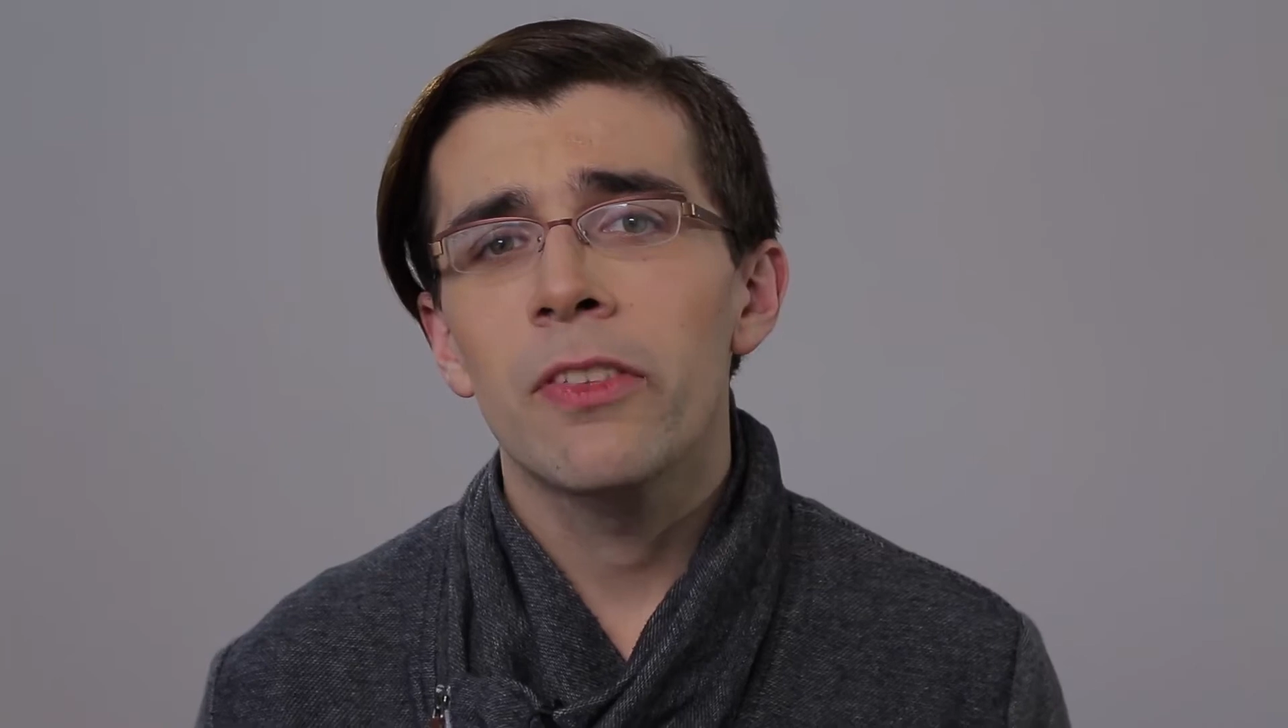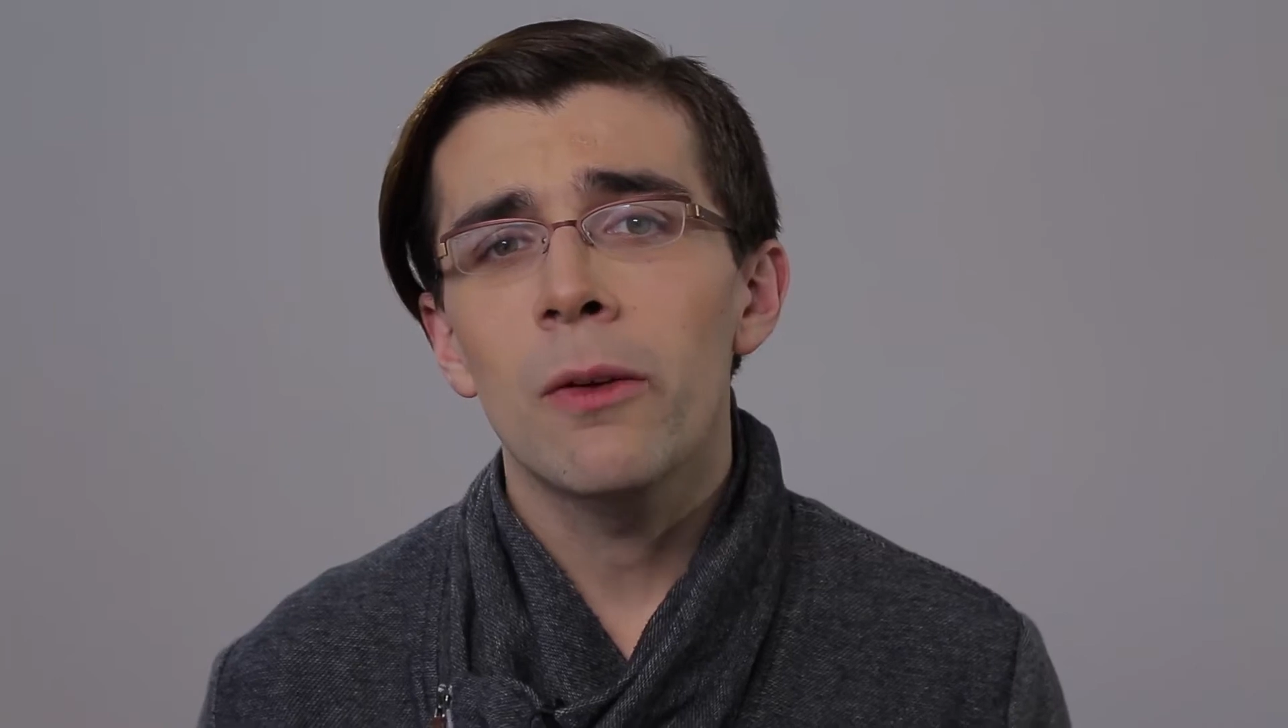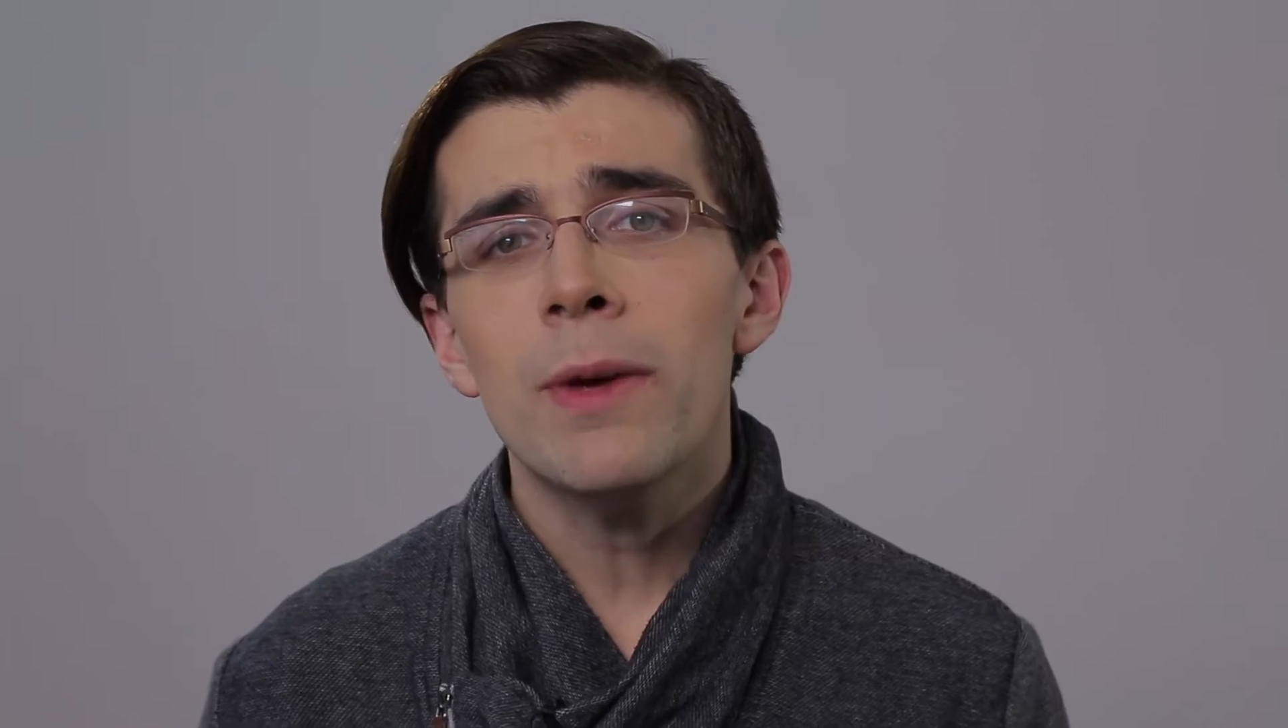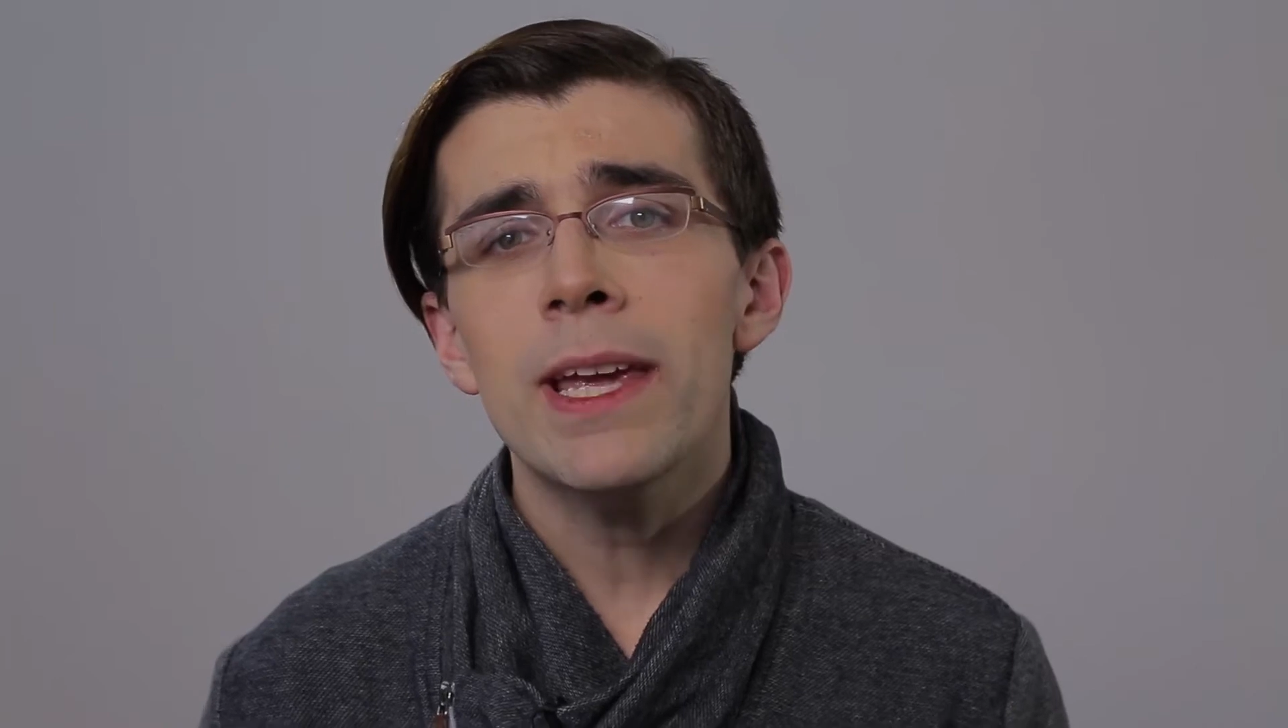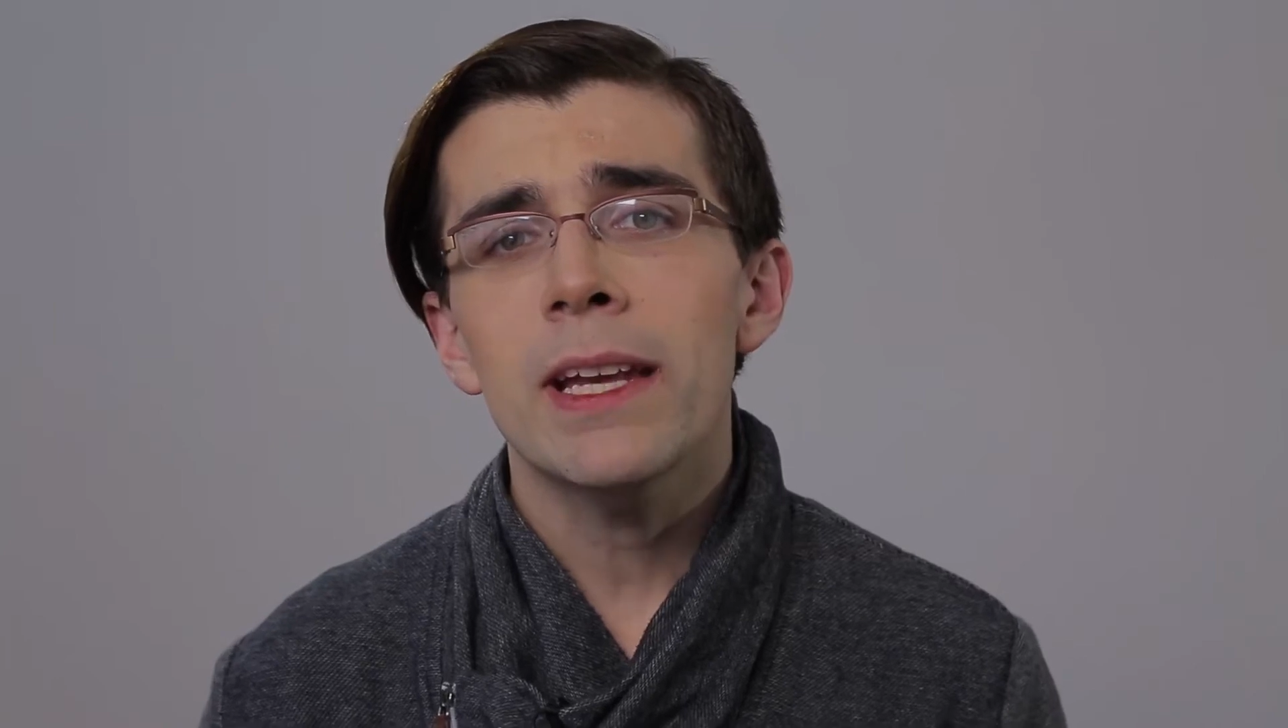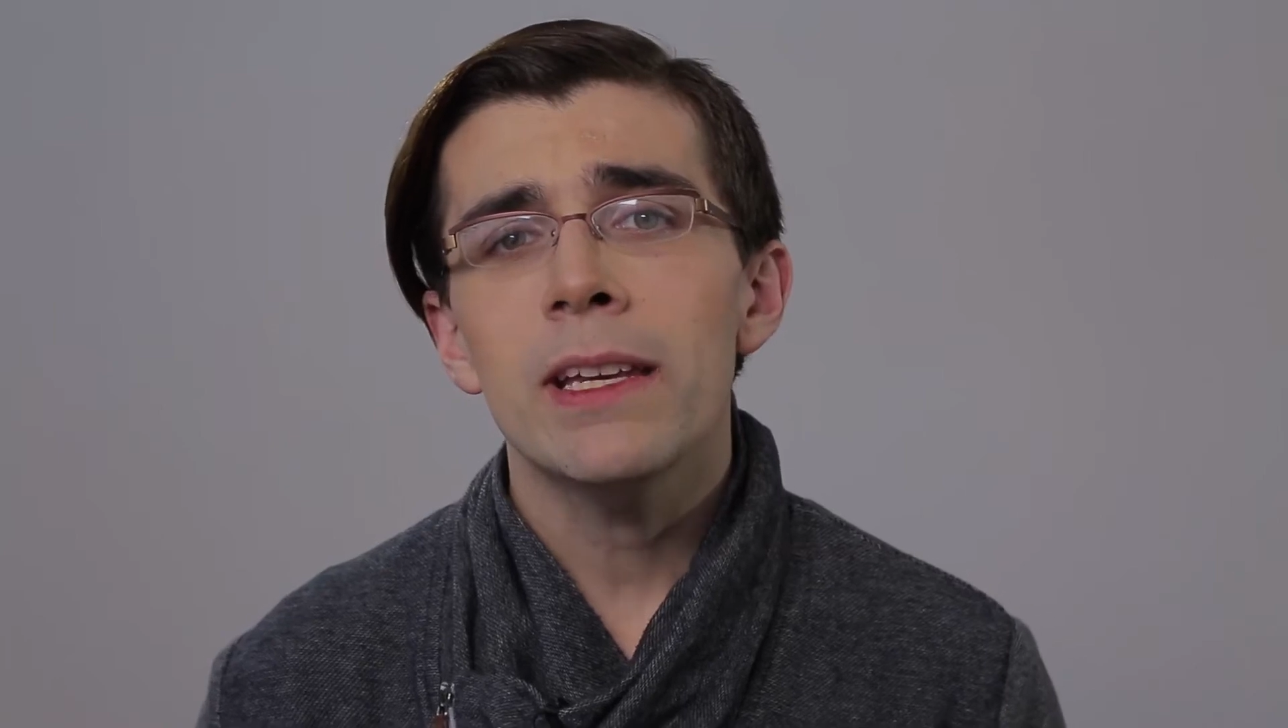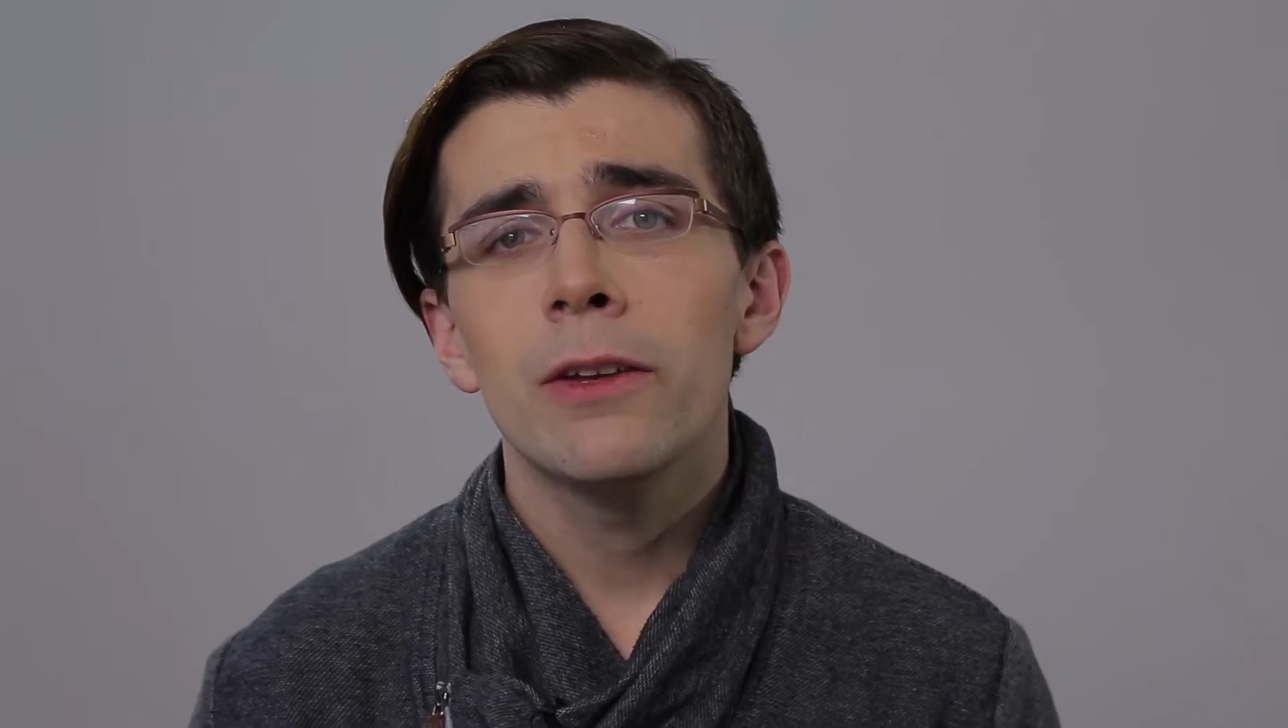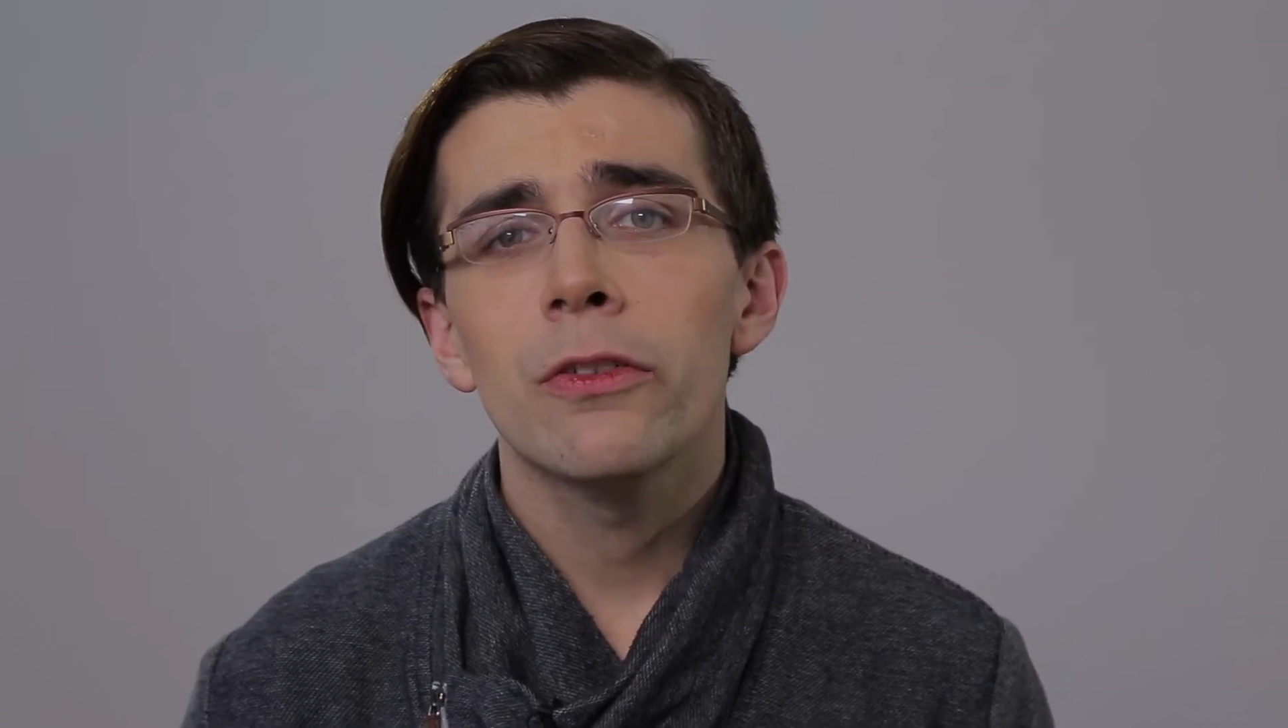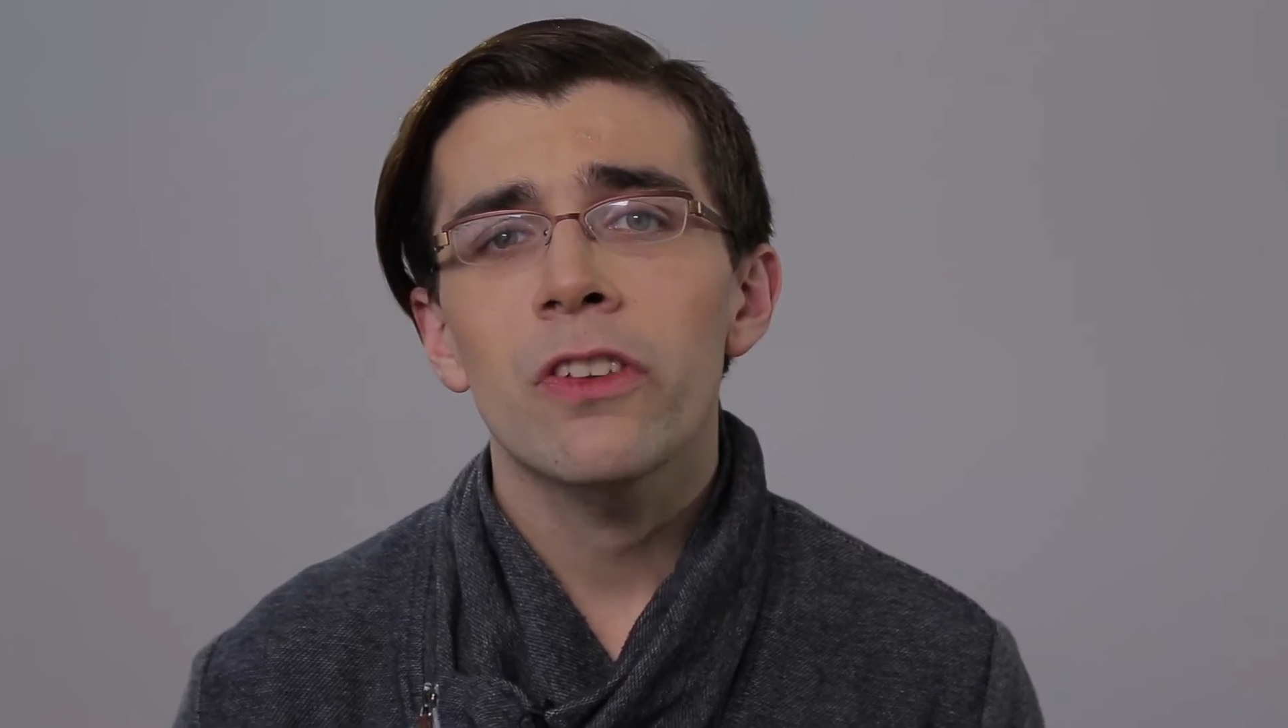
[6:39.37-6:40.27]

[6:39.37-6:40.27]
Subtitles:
that we can use